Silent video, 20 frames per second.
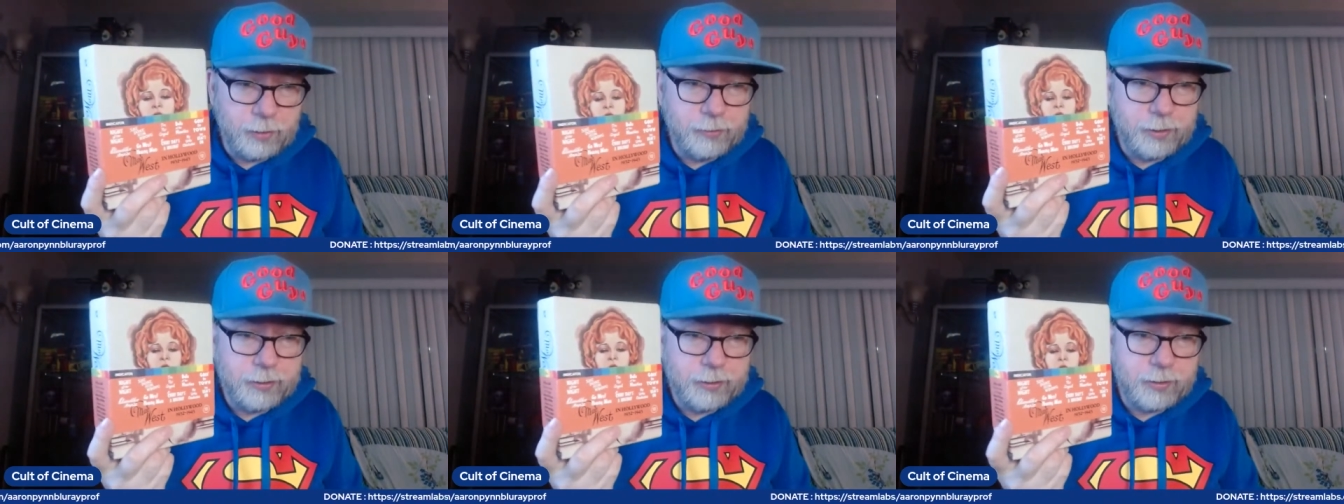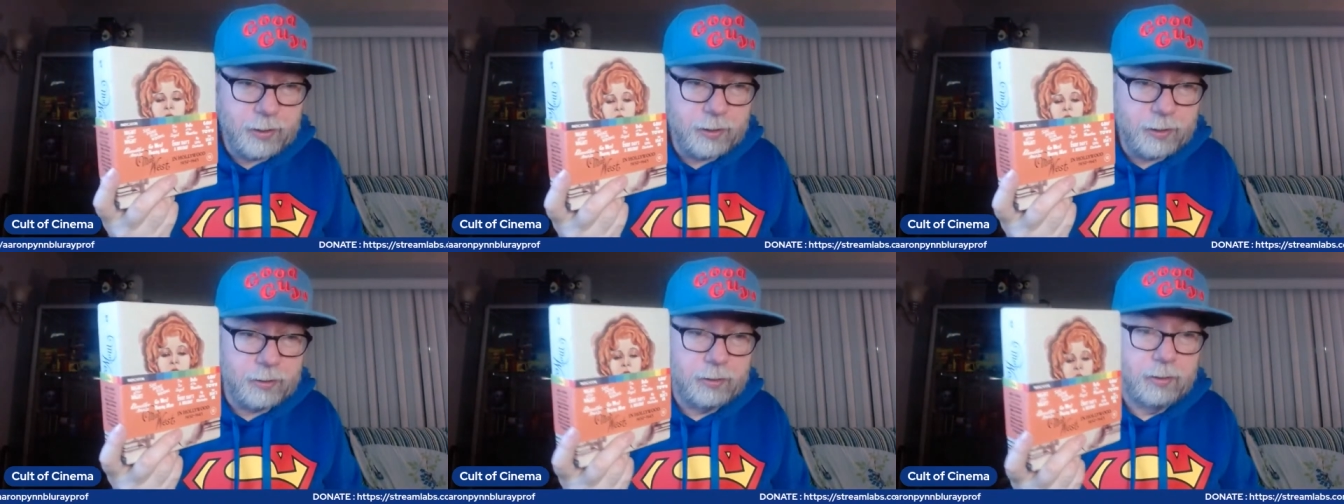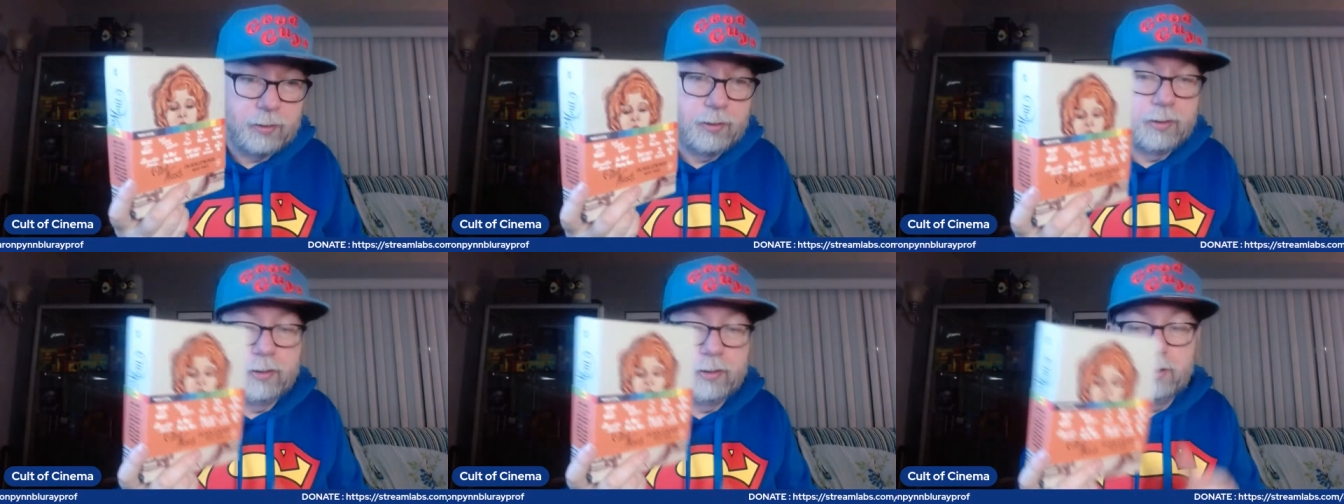on this set.
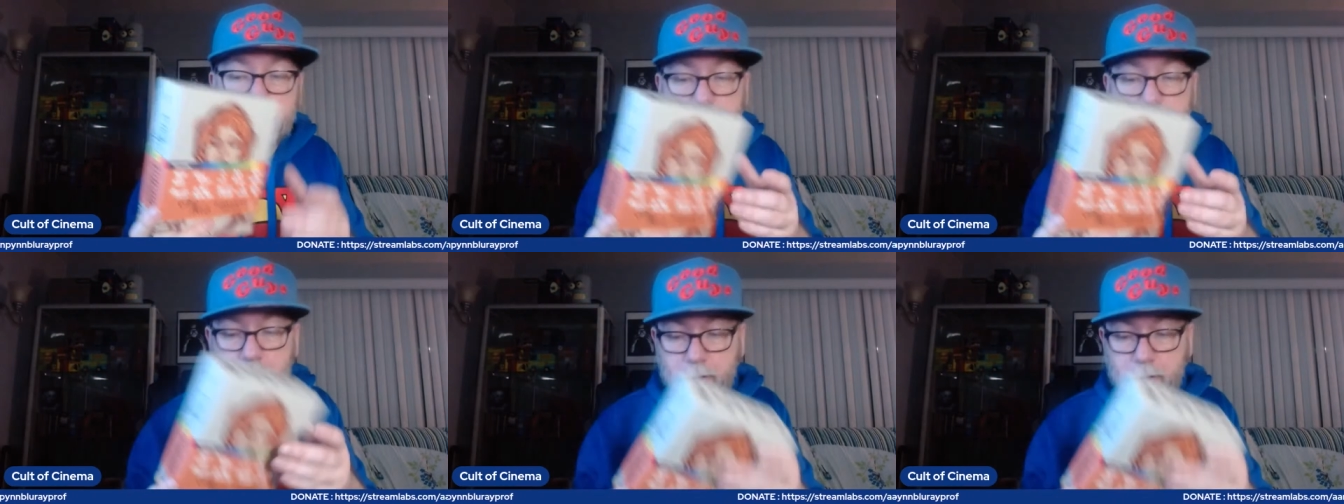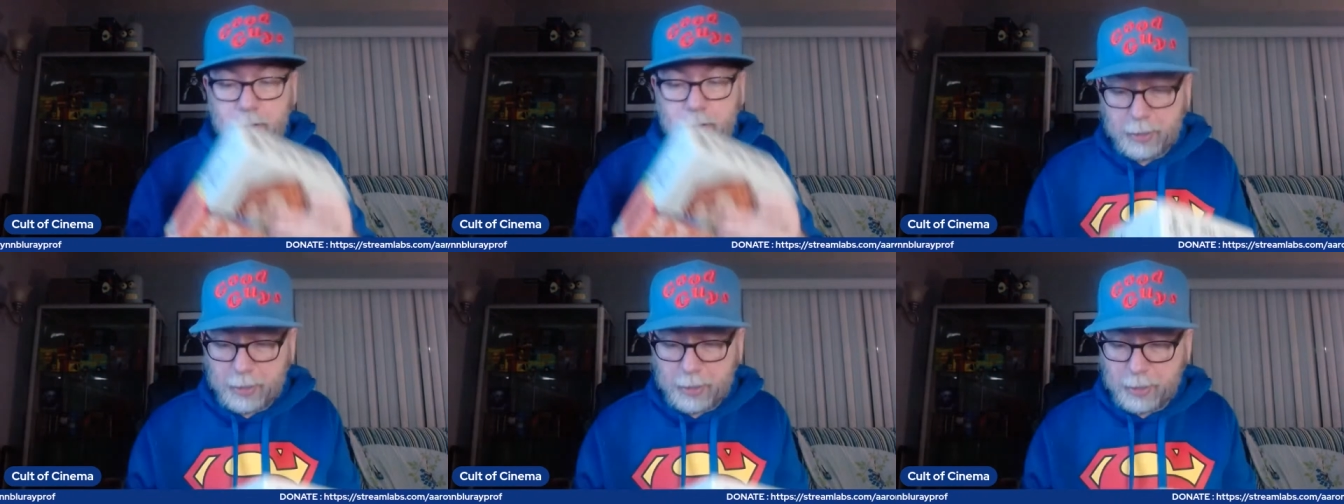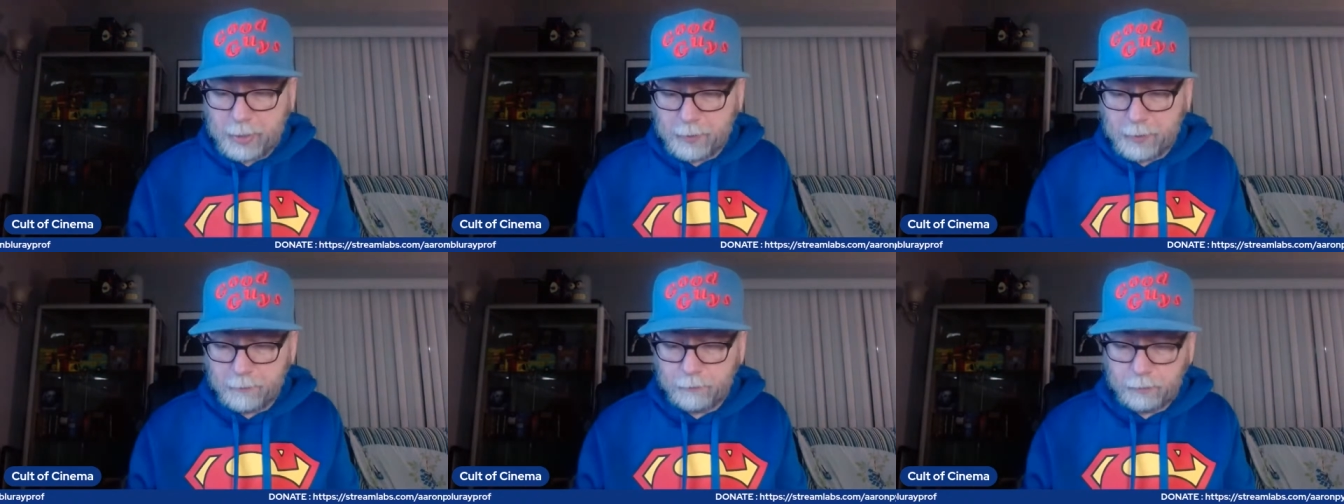I
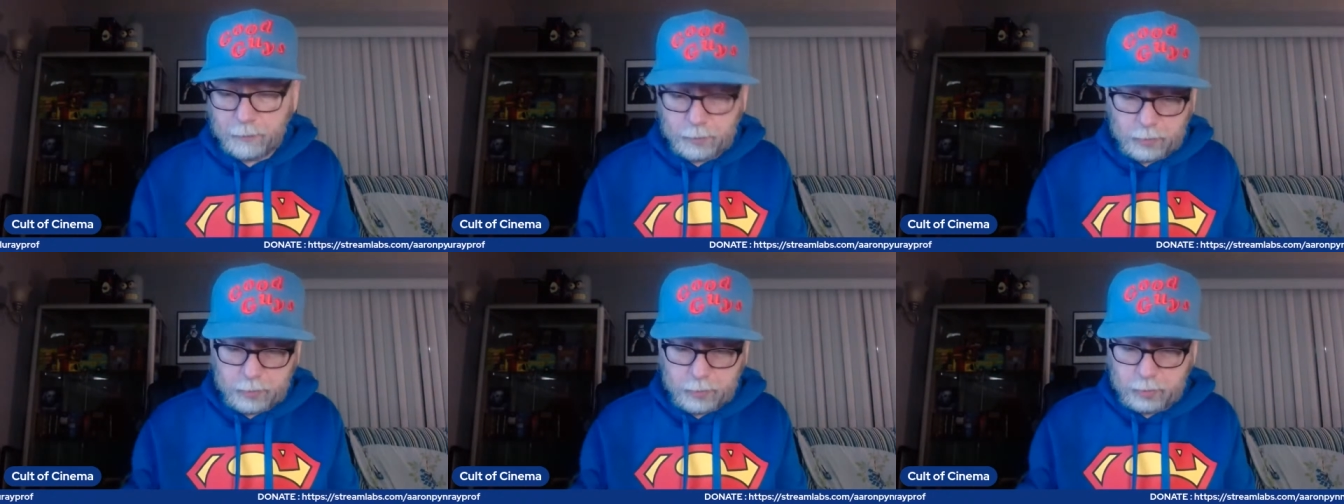have...